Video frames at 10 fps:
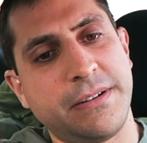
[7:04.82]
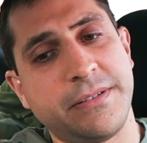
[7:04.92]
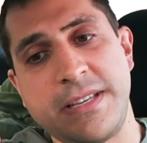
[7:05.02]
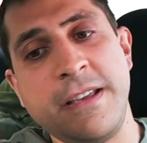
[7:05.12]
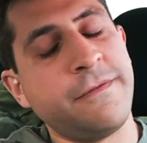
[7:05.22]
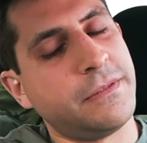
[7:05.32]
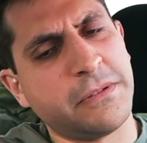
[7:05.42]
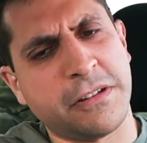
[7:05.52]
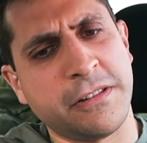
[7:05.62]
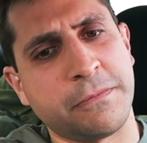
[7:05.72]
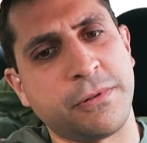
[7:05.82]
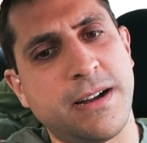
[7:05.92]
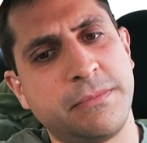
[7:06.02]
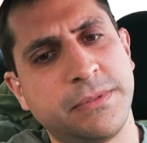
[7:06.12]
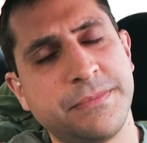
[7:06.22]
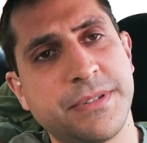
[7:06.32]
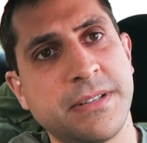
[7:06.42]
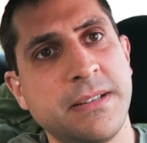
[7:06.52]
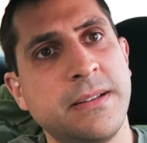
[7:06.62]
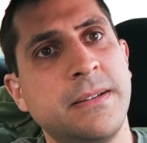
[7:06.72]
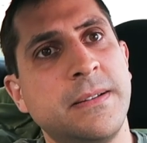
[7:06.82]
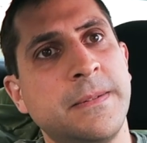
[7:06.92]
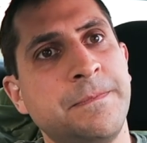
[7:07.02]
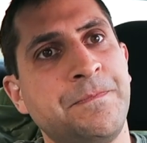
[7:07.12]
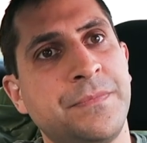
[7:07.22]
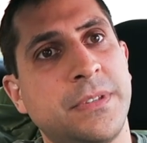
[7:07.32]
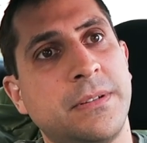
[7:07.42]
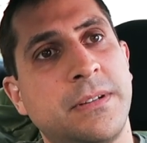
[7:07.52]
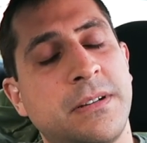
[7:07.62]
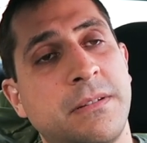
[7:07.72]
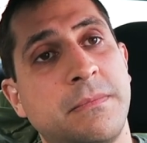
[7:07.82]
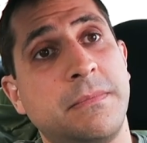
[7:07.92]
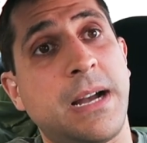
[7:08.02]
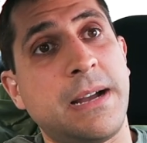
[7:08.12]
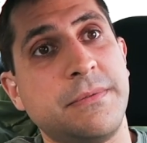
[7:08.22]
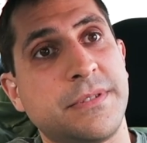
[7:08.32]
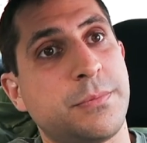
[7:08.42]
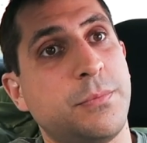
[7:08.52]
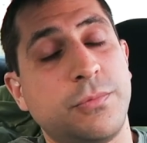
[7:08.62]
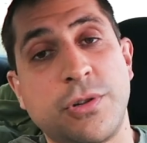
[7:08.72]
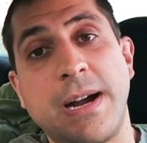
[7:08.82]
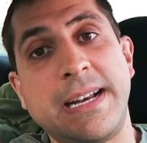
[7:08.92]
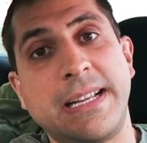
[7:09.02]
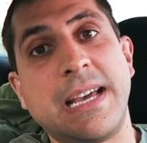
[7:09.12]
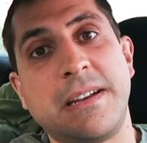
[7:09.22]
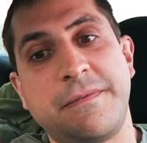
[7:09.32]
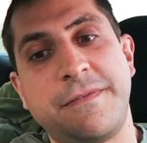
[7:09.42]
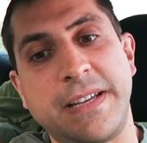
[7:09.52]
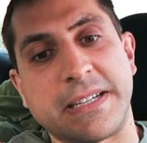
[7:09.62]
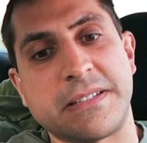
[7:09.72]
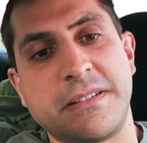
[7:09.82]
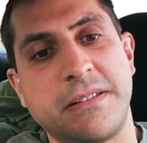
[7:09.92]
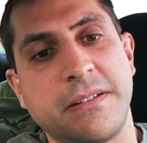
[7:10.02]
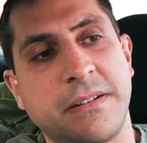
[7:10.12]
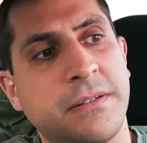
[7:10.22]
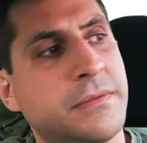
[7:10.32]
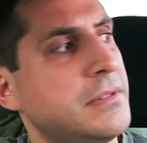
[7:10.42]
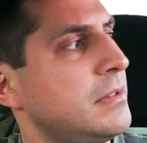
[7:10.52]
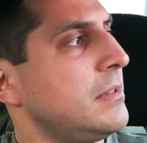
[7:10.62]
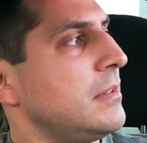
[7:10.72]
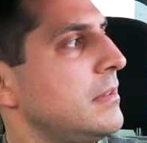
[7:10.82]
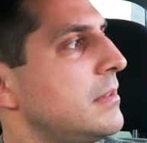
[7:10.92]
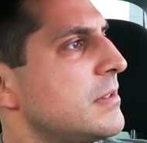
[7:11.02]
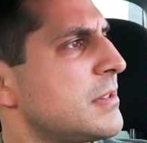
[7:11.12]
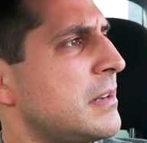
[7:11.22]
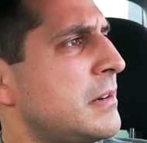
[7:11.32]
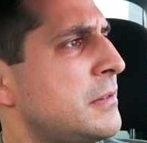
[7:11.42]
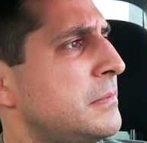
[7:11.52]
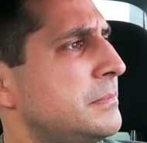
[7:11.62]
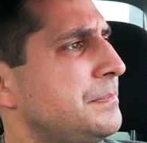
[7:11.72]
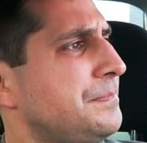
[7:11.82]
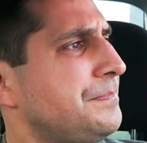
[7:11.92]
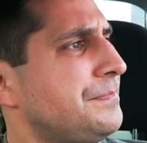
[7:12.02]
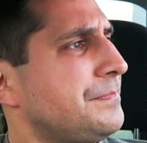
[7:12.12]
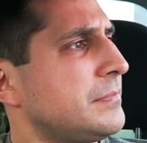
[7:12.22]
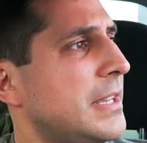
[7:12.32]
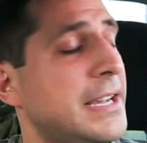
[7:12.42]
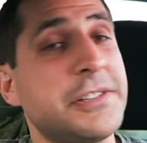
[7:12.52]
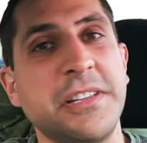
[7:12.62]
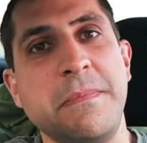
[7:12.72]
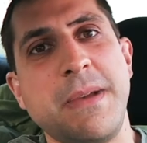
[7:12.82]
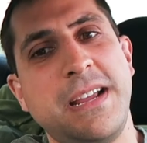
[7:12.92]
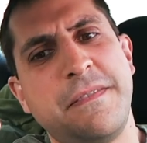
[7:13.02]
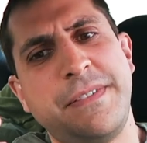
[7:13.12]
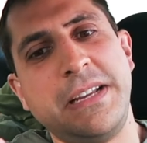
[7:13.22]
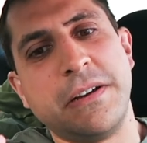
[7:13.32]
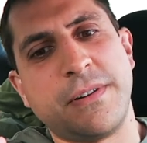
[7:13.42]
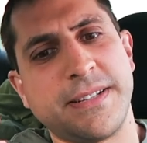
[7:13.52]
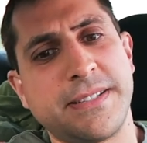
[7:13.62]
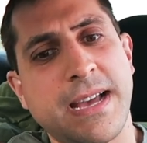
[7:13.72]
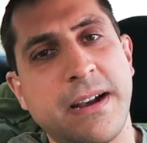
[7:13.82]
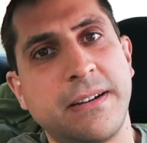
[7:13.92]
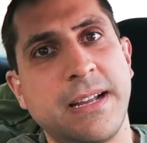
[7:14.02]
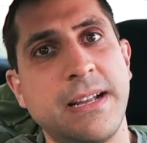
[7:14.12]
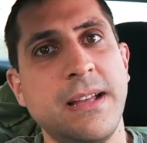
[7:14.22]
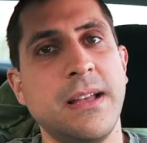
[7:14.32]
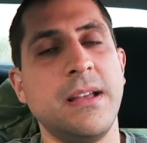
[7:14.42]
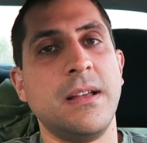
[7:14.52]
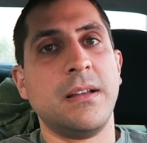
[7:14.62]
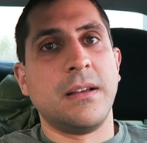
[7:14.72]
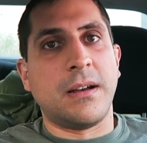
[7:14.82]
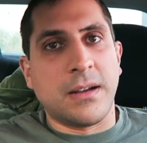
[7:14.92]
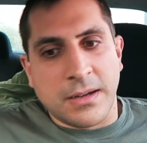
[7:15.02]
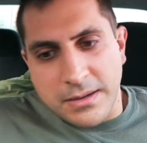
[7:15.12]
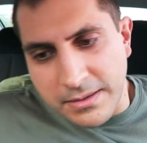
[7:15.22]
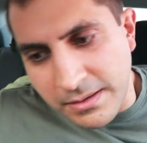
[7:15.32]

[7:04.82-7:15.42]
years, even with all the problems. Um, I was yeah. trying to get it fixed, you know? So I actually made a video on Saturday uh,